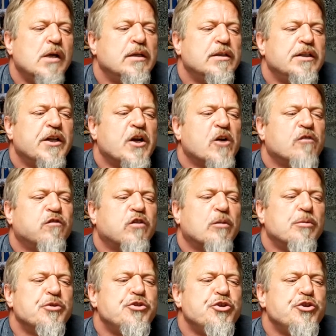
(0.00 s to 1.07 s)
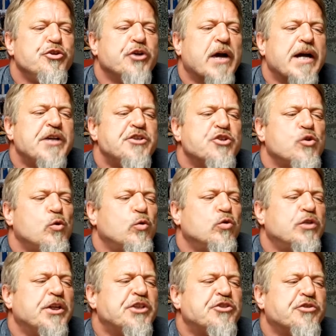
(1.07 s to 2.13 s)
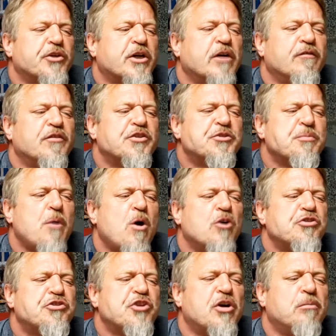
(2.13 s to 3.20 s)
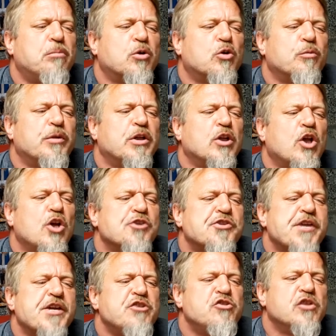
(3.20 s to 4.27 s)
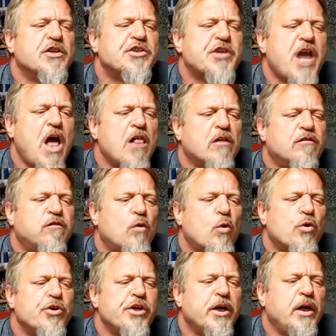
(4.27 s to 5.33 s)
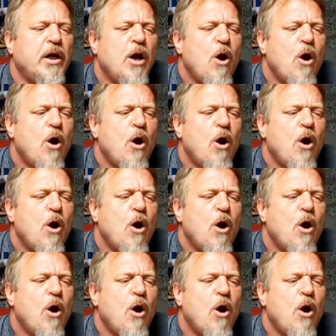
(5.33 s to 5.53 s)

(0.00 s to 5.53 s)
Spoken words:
They are from a junior high school district of a small suburb in Los Angeles, California.